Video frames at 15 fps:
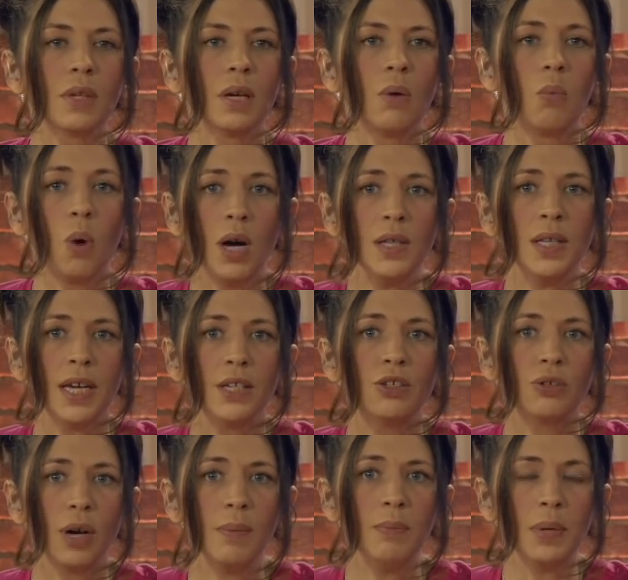was a
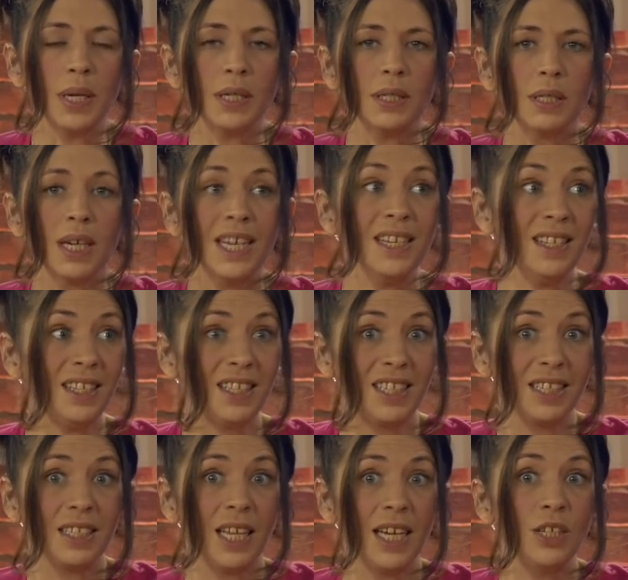trumpet, is
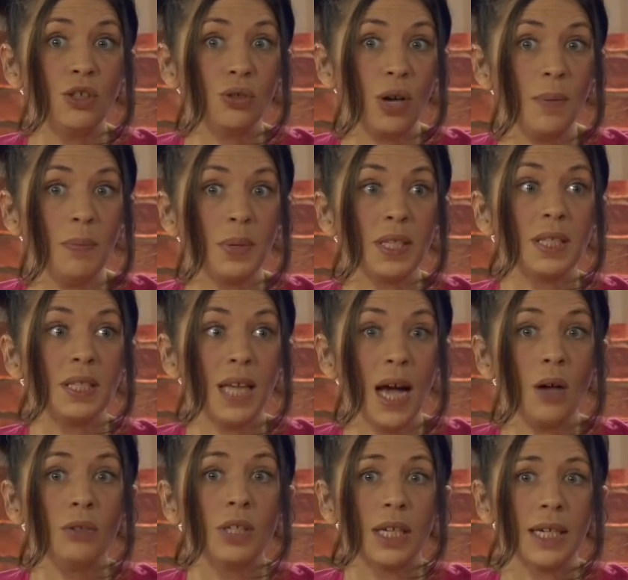still a trumpet
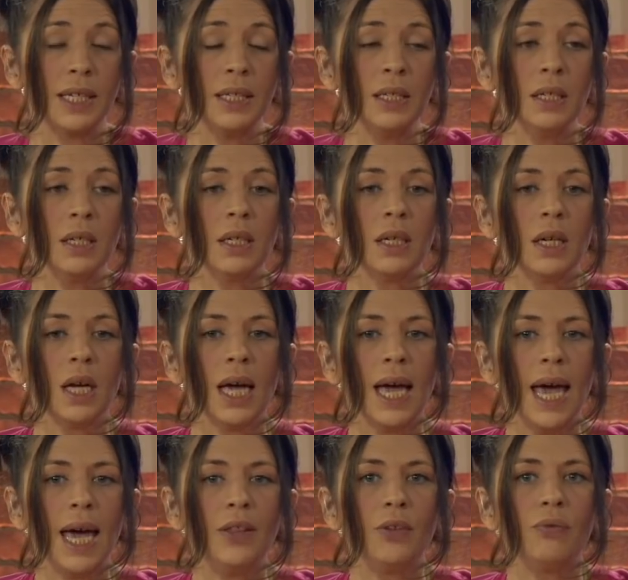sounding.
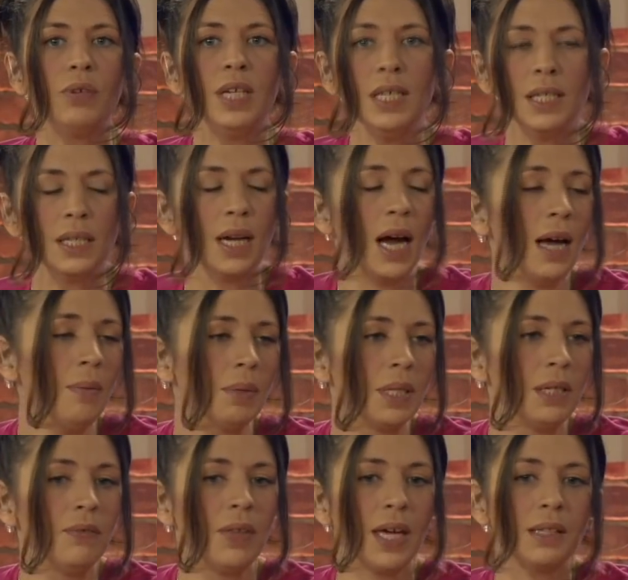And the reason I
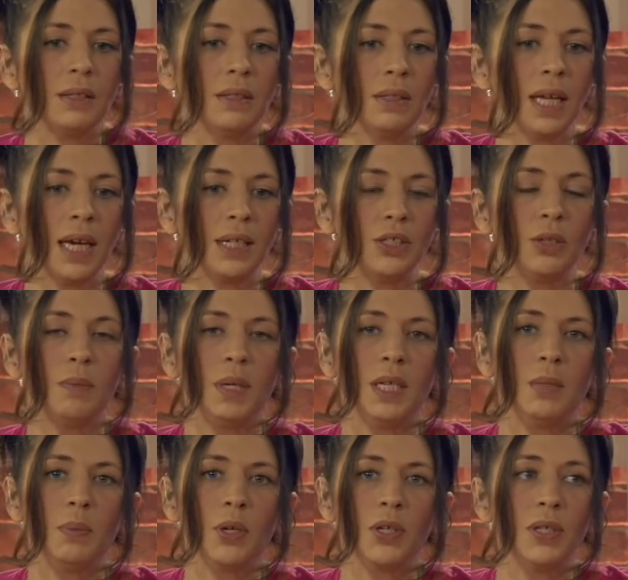believe that to be
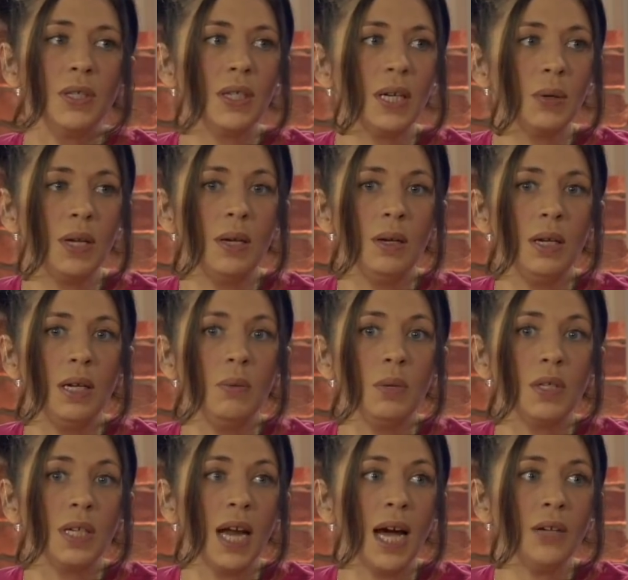is because he
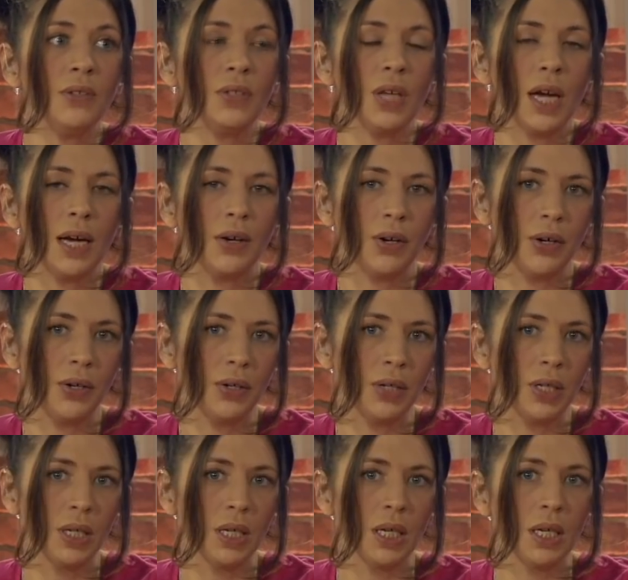was an outsider.
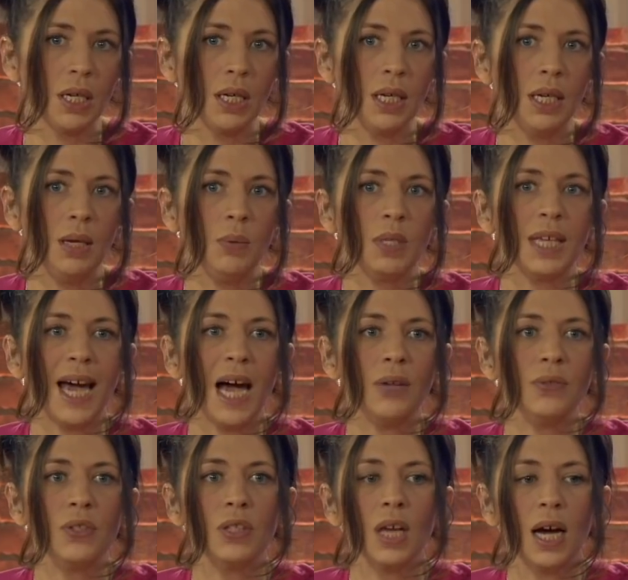He was
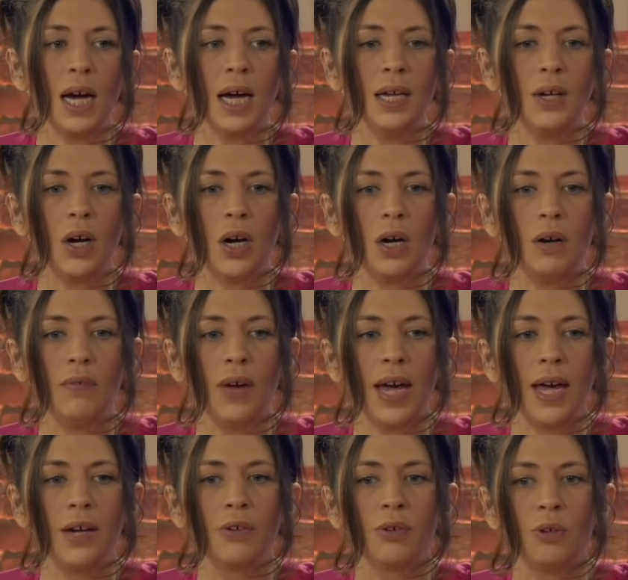outside of
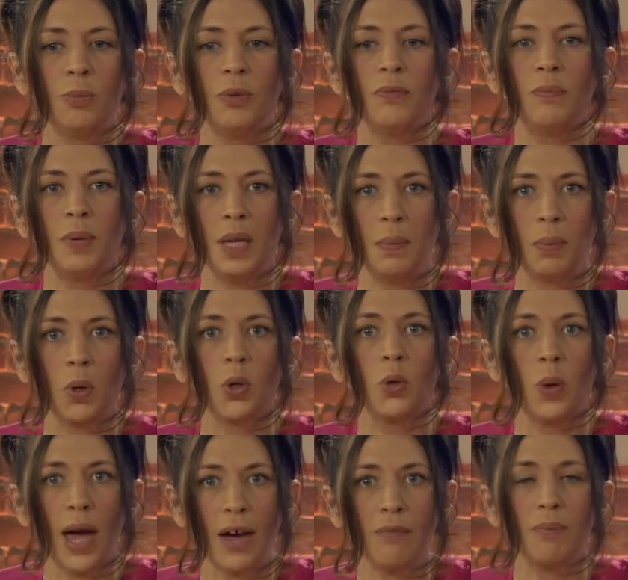a group of people
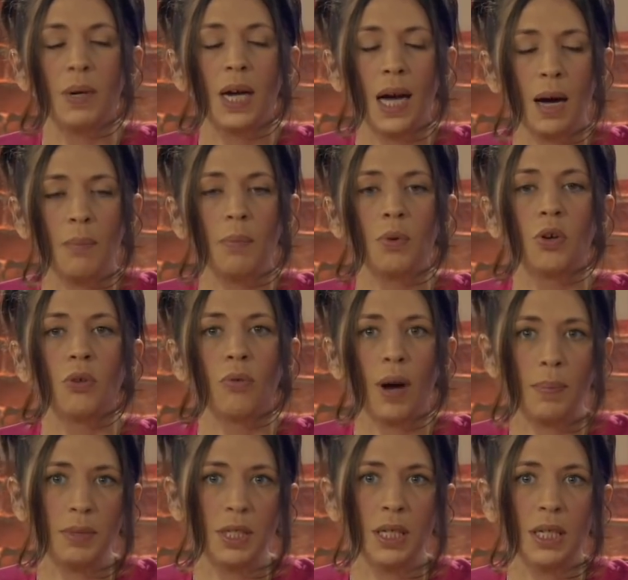who have become
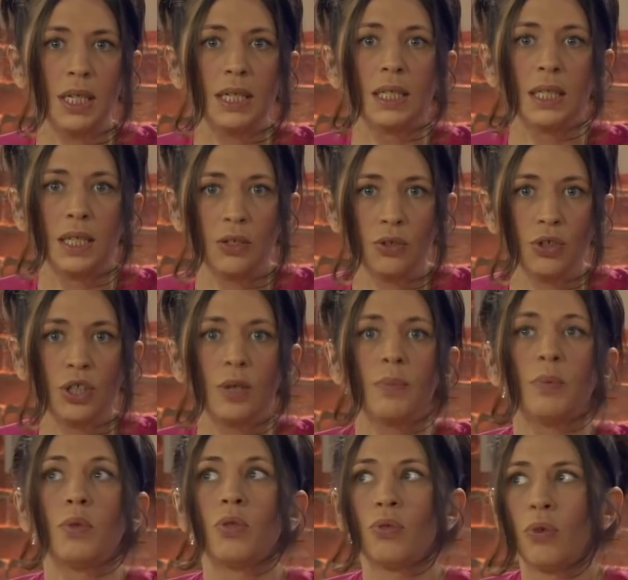corrupted in leadership
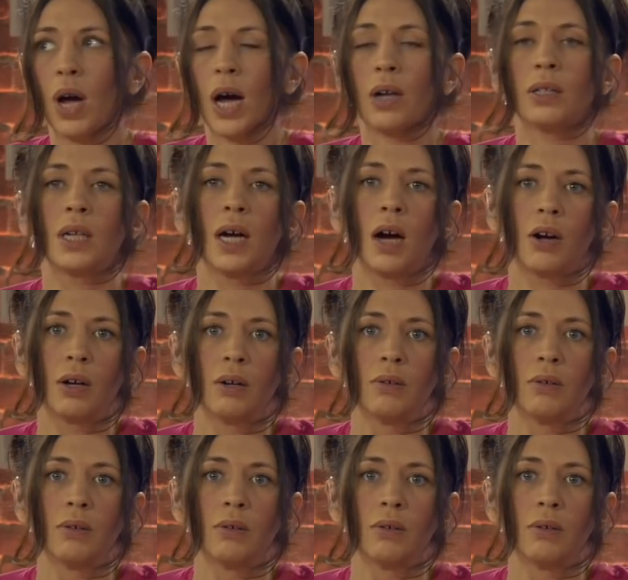throughout our